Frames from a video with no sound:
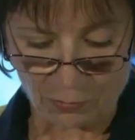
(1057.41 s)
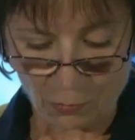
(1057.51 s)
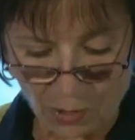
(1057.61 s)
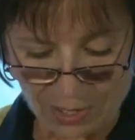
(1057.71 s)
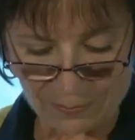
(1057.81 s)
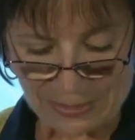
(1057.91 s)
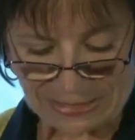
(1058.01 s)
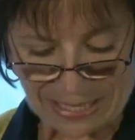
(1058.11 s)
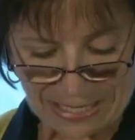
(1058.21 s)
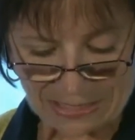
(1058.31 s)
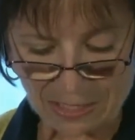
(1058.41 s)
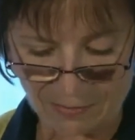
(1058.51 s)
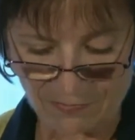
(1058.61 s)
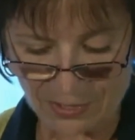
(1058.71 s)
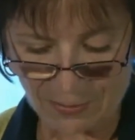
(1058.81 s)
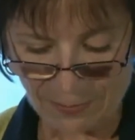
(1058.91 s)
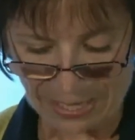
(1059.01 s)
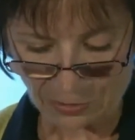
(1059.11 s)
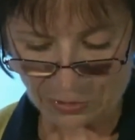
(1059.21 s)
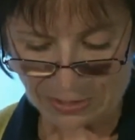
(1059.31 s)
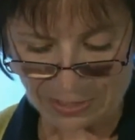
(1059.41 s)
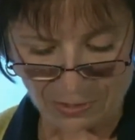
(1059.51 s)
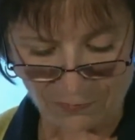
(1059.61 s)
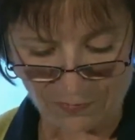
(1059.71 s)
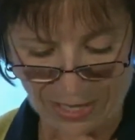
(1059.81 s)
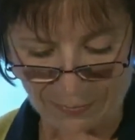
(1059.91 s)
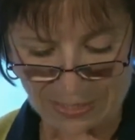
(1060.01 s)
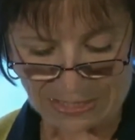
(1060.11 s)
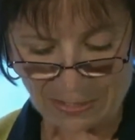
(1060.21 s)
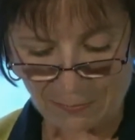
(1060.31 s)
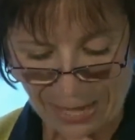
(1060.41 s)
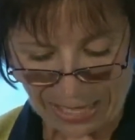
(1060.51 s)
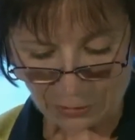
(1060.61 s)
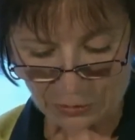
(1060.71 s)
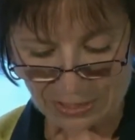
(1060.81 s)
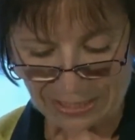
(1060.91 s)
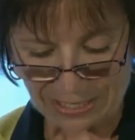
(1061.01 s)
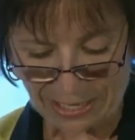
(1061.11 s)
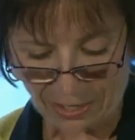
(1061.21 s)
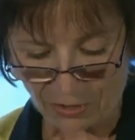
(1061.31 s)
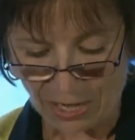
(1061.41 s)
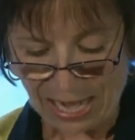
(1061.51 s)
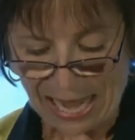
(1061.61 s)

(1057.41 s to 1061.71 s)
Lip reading: 1, besides comforting patients and their families, compassionate care